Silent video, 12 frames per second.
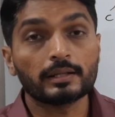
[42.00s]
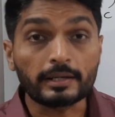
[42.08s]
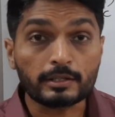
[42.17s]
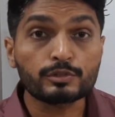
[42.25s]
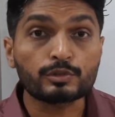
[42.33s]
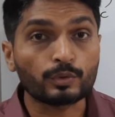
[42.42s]

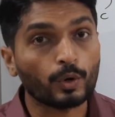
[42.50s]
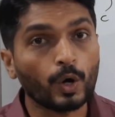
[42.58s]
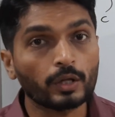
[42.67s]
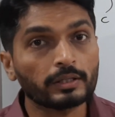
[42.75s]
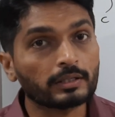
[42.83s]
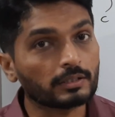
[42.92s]
Let us
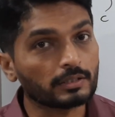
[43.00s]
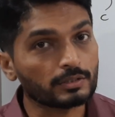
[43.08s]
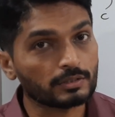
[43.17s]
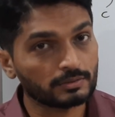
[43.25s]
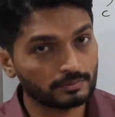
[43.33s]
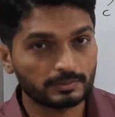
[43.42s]
draw the
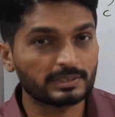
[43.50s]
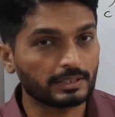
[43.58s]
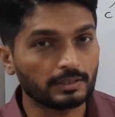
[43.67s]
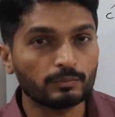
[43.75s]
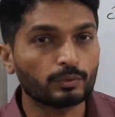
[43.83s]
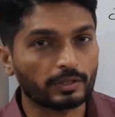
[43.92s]
curve
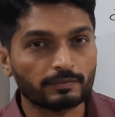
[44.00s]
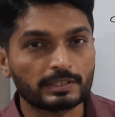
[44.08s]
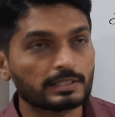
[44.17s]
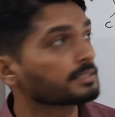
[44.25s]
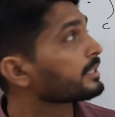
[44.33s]
C, whatever the